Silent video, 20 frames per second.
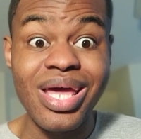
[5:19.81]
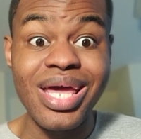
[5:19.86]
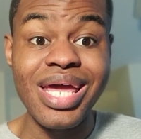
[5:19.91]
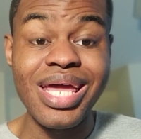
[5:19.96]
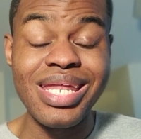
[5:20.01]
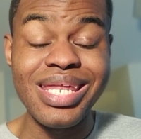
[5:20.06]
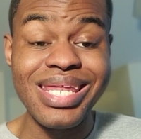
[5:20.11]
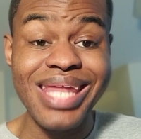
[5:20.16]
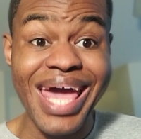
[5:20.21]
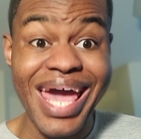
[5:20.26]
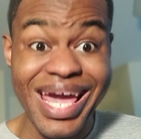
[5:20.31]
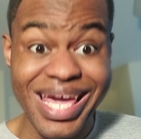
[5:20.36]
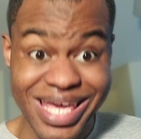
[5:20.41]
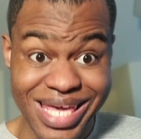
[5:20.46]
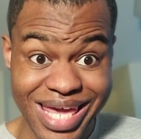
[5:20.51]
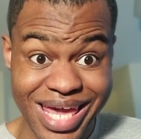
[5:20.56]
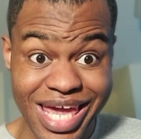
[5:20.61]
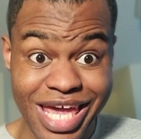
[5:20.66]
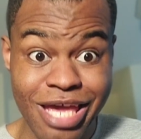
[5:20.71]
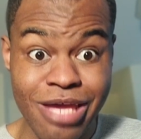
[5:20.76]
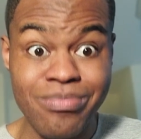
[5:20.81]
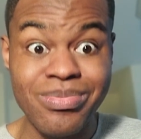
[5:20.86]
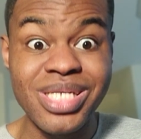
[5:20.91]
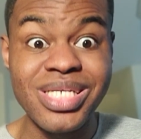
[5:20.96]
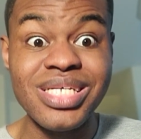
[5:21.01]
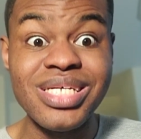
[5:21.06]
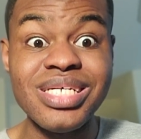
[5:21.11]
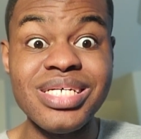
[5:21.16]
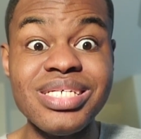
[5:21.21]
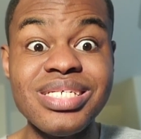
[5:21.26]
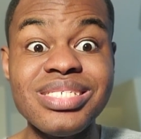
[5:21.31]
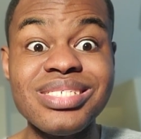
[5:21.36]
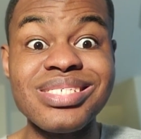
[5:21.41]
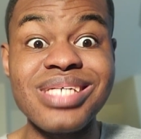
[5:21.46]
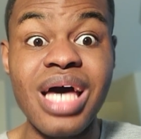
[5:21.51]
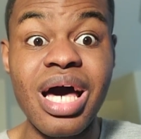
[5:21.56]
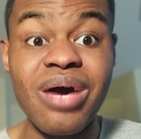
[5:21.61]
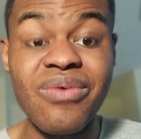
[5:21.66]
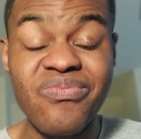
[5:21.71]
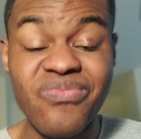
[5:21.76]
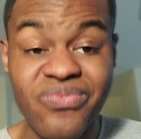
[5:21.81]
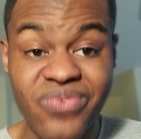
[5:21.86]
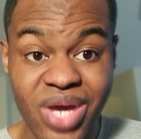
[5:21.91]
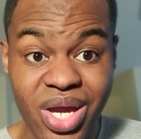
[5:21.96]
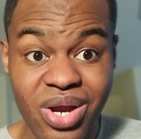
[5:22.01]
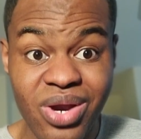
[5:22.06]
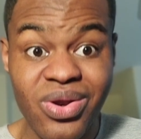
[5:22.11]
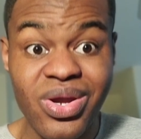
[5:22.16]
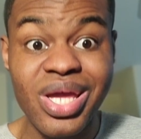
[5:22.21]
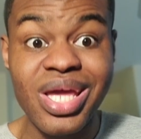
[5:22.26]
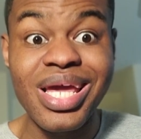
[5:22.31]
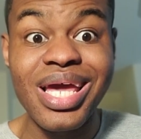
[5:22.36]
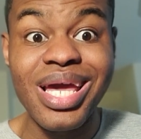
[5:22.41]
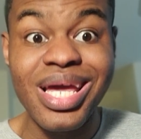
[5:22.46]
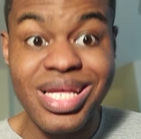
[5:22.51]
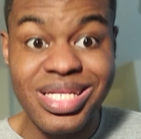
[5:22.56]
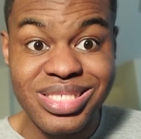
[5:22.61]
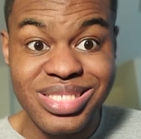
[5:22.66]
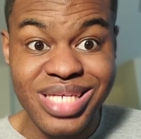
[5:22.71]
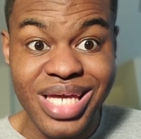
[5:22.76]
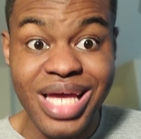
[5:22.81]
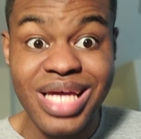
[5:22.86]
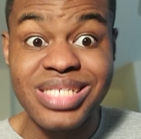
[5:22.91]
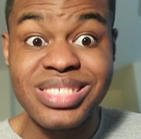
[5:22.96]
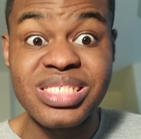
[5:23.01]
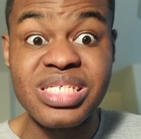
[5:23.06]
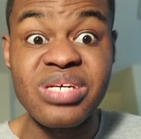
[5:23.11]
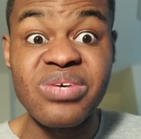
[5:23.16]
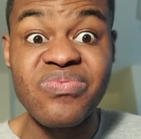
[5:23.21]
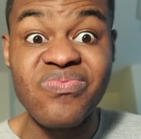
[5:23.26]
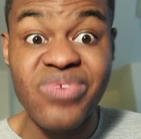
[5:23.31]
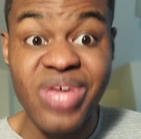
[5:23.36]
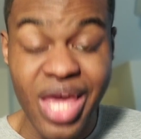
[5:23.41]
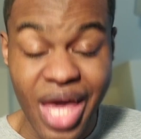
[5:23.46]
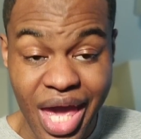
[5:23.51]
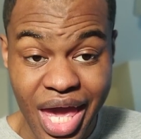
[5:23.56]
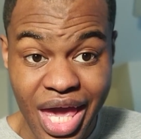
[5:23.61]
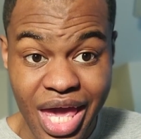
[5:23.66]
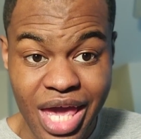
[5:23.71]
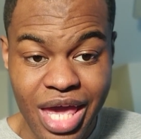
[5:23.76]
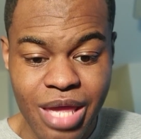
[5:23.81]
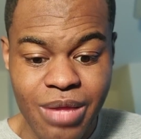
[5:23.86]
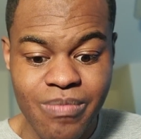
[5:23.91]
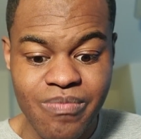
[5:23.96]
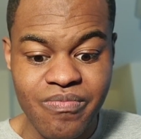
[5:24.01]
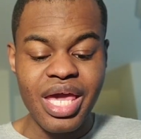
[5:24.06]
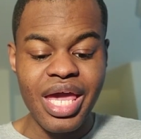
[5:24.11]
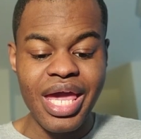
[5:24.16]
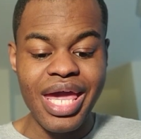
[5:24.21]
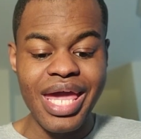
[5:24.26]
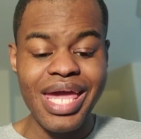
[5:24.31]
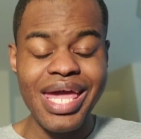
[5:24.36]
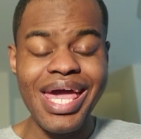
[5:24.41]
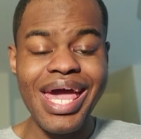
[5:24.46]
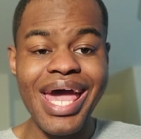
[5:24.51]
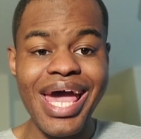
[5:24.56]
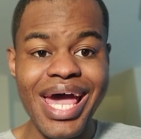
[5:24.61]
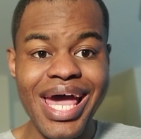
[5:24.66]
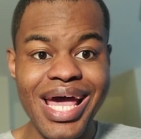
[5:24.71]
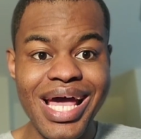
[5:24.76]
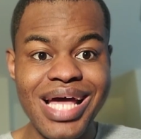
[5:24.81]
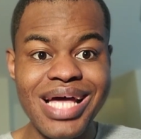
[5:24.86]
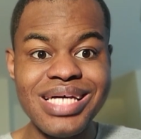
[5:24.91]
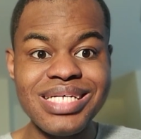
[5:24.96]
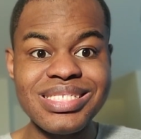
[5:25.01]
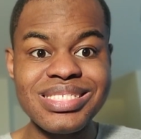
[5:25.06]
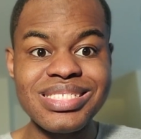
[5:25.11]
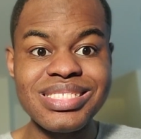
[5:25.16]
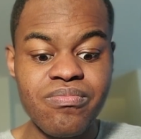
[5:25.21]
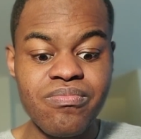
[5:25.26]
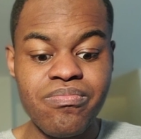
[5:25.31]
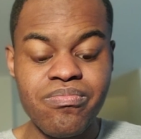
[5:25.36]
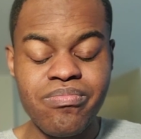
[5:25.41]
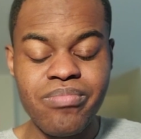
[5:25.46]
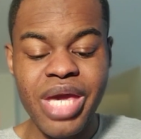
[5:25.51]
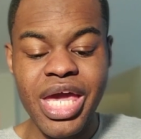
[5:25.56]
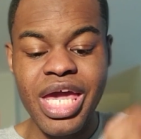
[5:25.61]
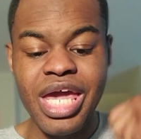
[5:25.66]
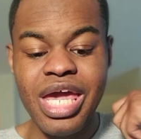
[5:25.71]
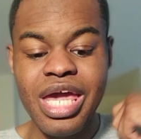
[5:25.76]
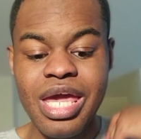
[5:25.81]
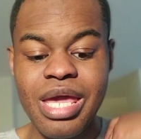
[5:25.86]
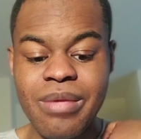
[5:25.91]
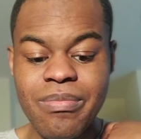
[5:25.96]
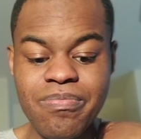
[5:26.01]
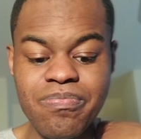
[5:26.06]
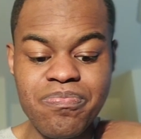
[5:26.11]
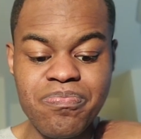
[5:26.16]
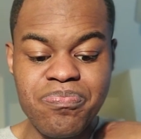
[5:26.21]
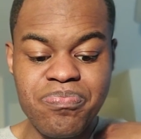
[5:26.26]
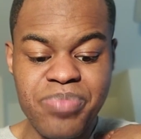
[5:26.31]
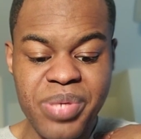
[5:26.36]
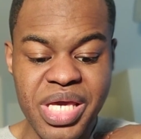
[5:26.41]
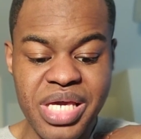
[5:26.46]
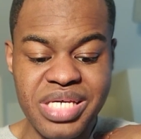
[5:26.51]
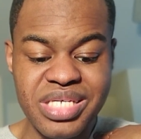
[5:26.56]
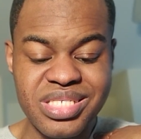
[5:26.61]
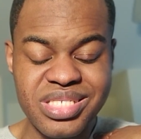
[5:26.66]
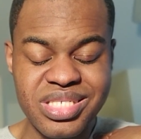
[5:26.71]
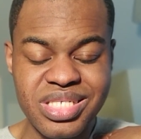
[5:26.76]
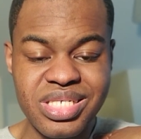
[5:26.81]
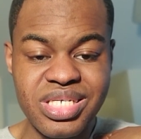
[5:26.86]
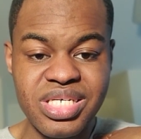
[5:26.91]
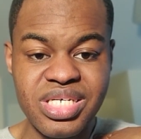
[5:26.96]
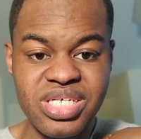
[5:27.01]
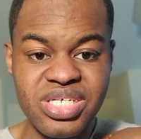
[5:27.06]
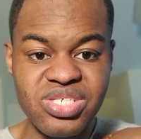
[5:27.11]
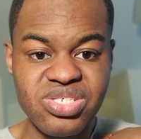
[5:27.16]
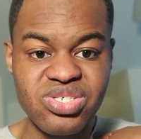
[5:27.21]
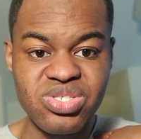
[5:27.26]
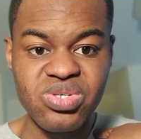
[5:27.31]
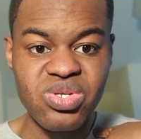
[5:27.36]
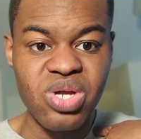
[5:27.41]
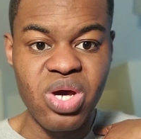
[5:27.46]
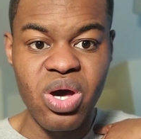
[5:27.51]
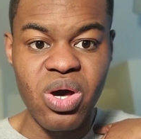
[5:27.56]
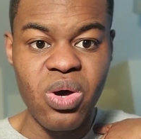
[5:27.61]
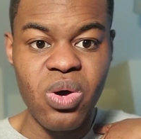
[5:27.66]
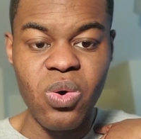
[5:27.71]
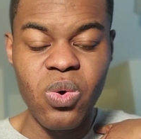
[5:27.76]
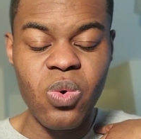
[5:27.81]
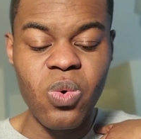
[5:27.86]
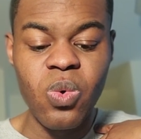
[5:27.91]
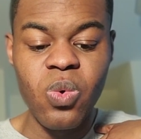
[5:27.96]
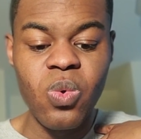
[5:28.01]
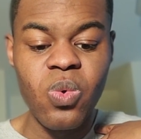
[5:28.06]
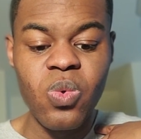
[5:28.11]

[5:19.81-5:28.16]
And that game is a very intensive game. It has made PCs, you know,